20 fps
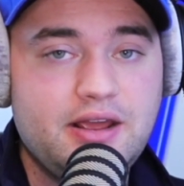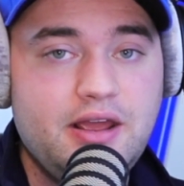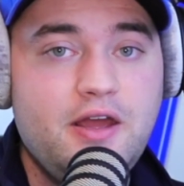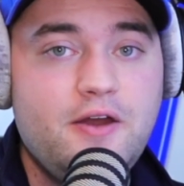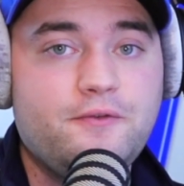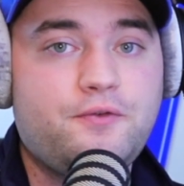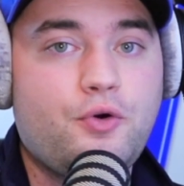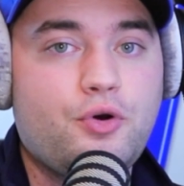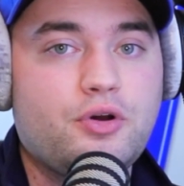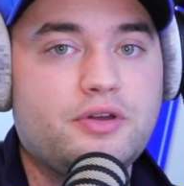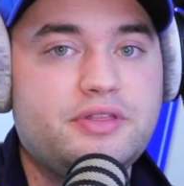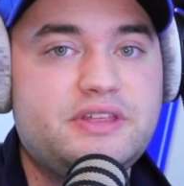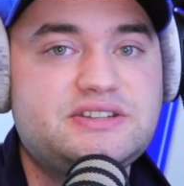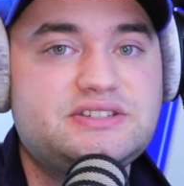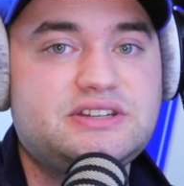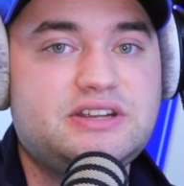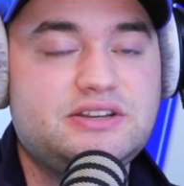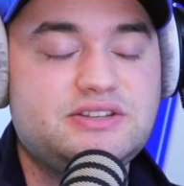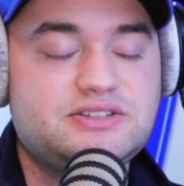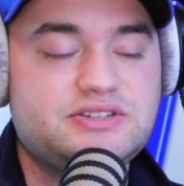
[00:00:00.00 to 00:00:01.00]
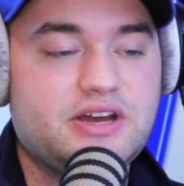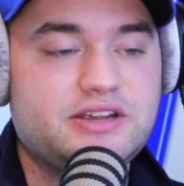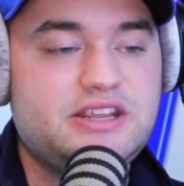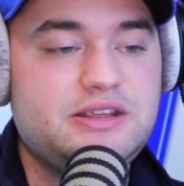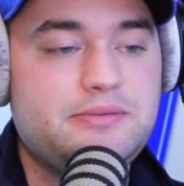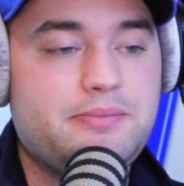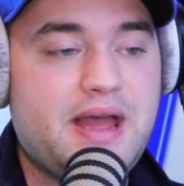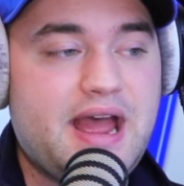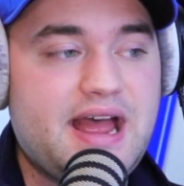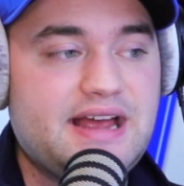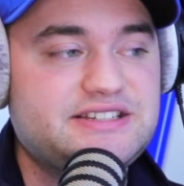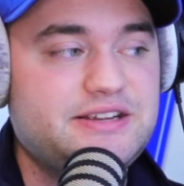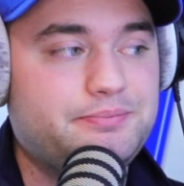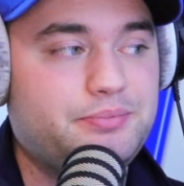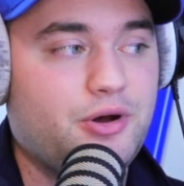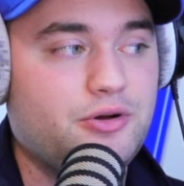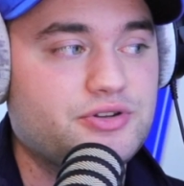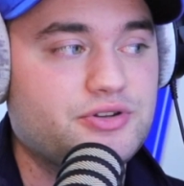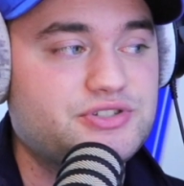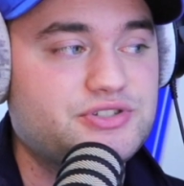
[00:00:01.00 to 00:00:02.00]
for this Kentucky
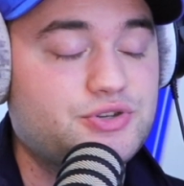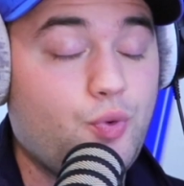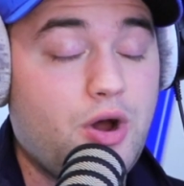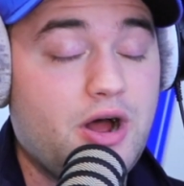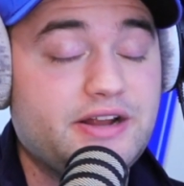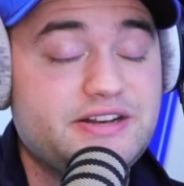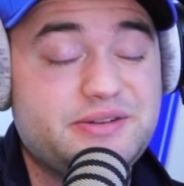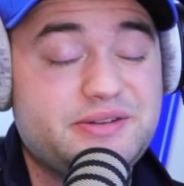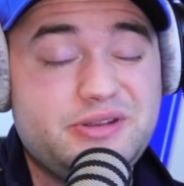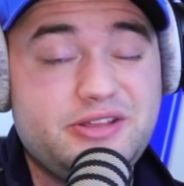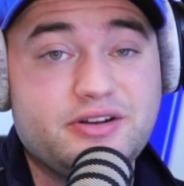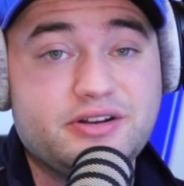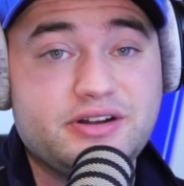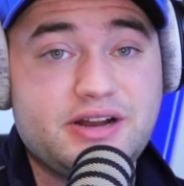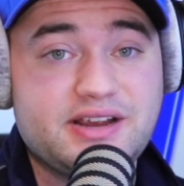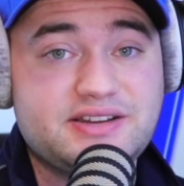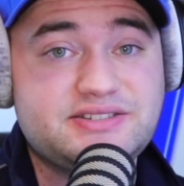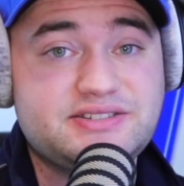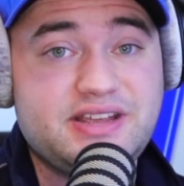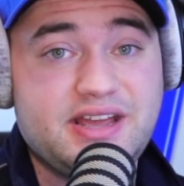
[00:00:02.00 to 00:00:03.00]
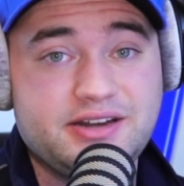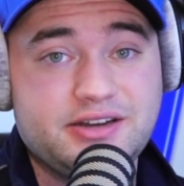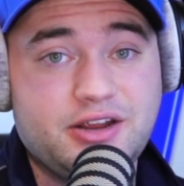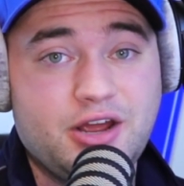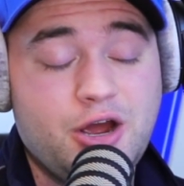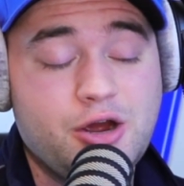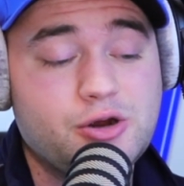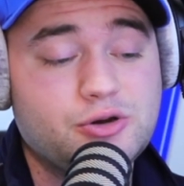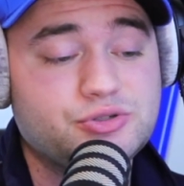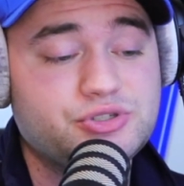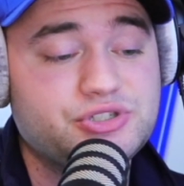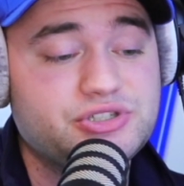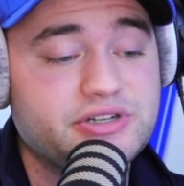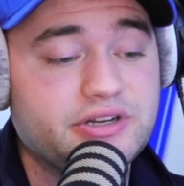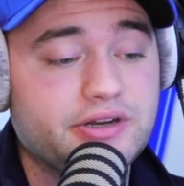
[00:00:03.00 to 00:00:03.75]
basketball squad to be their next head coach. And